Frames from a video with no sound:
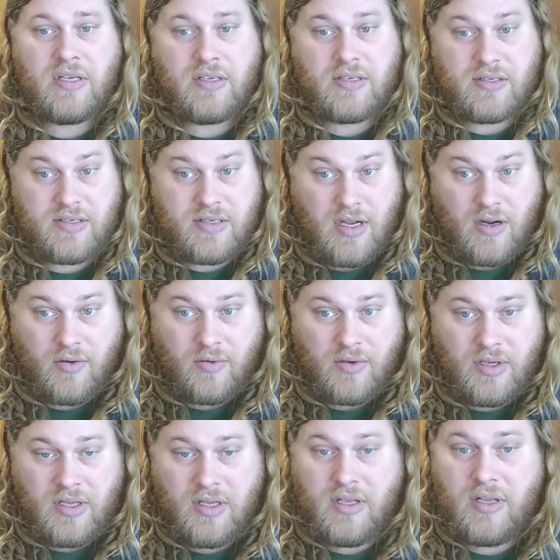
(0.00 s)
So,
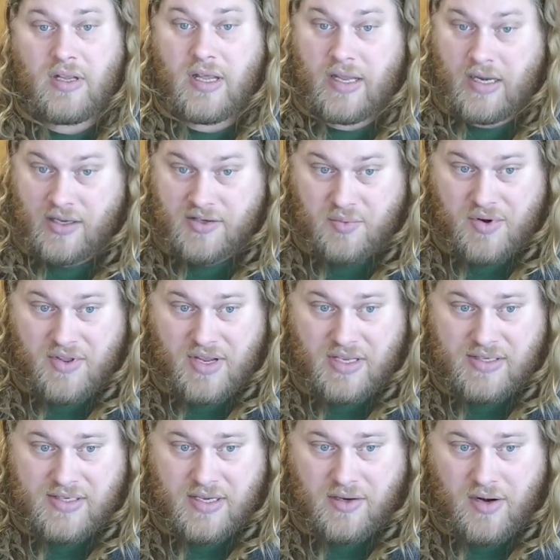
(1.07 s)
it is worth
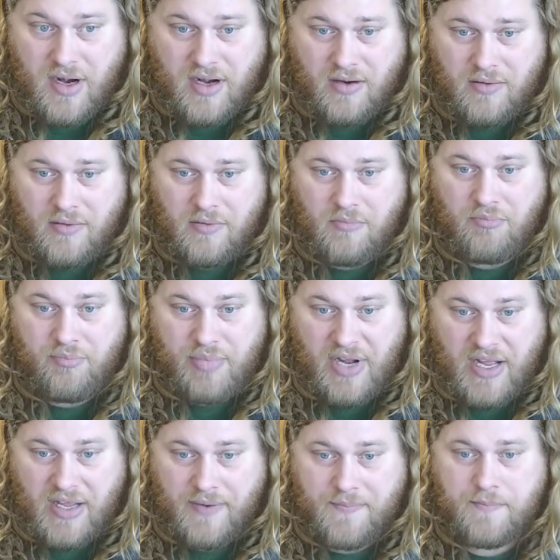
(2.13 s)
considering,
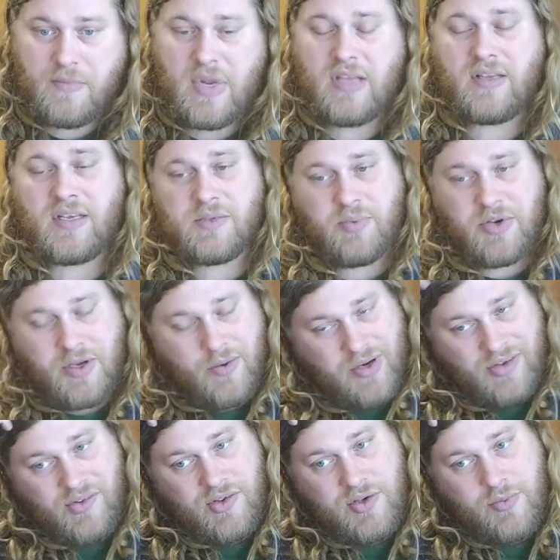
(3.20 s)
but it does put you in a
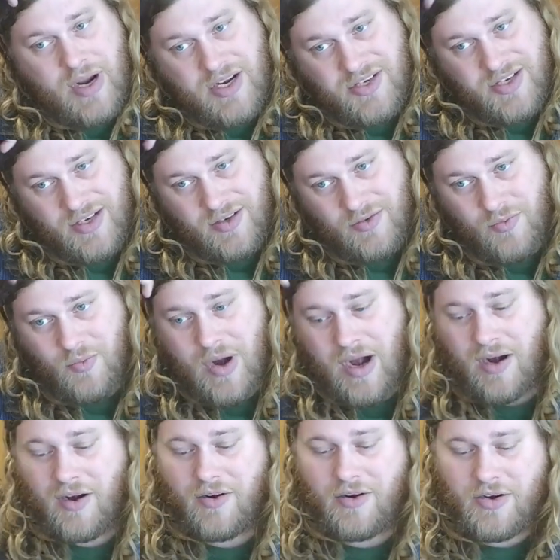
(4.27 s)
situation
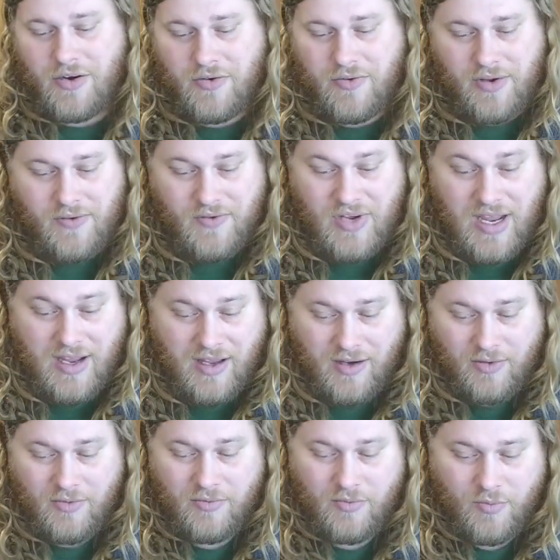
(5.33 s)
where you've
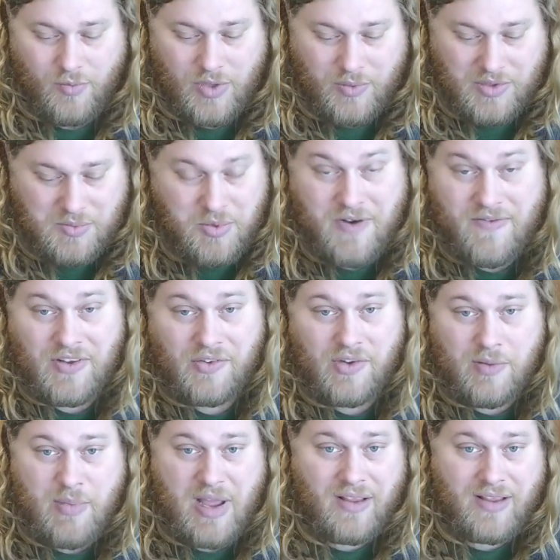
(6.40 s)
taken what was previously
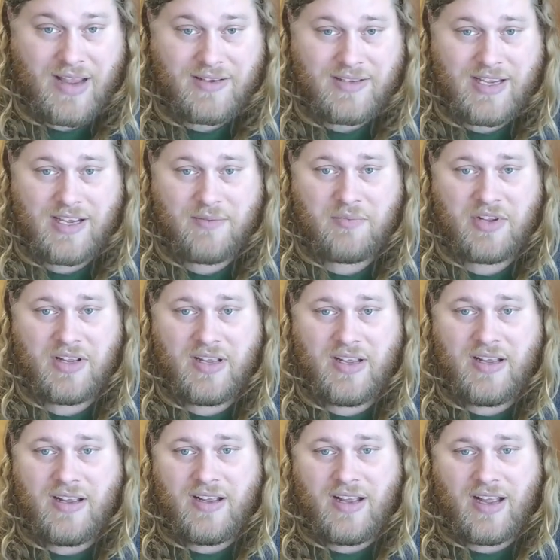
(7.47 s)
a melee team
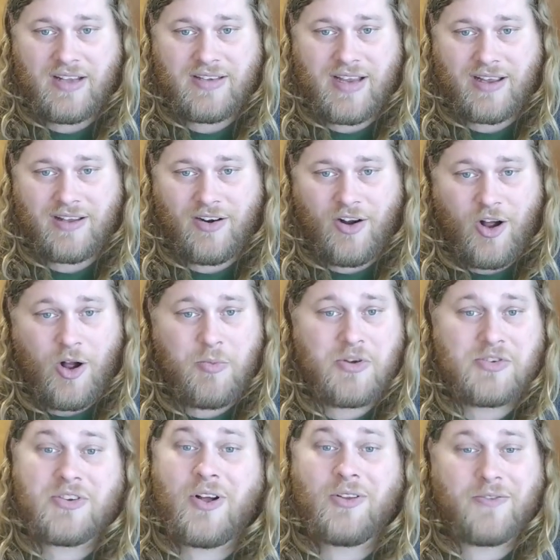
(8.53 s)
and taken
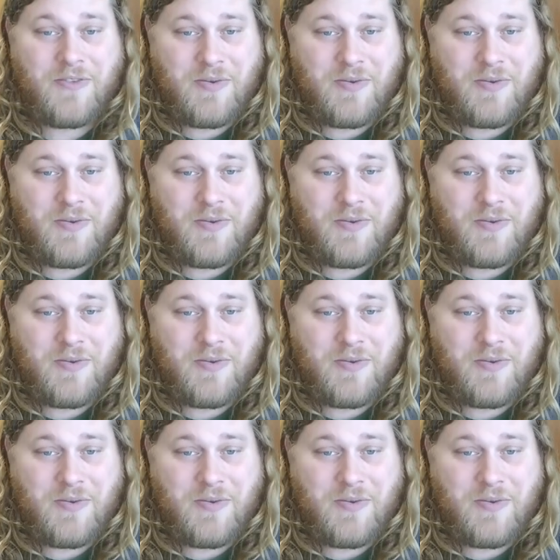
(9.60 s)
almost all of the